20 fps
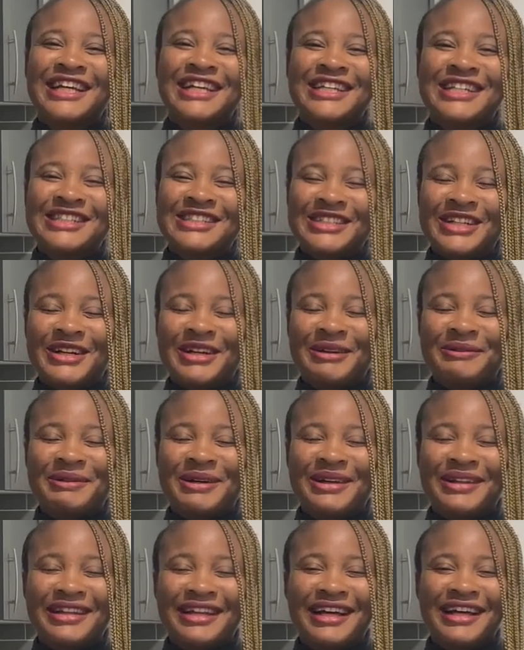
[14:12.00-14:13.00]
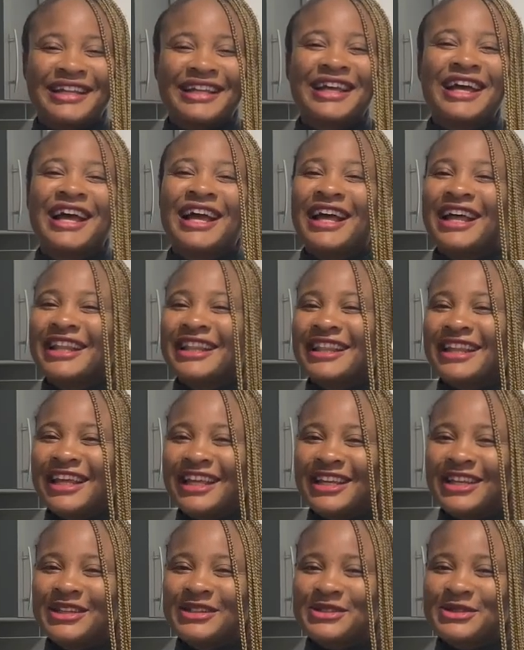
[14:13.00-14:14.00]
Sorry about that.
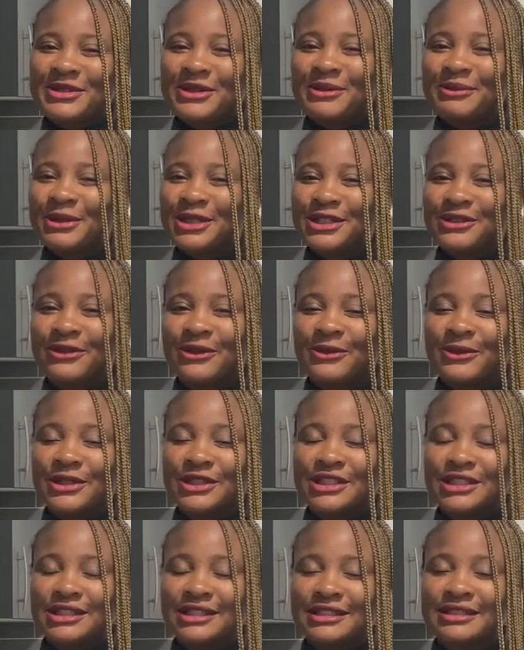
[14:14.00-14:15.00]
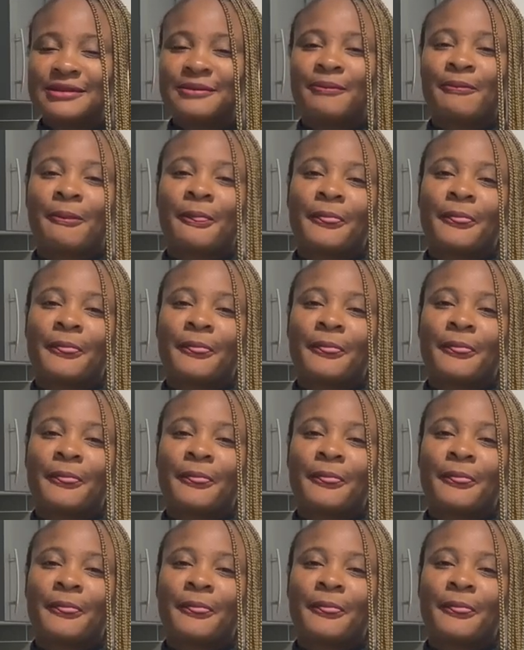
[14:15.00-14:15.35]
Thank you so much for watching.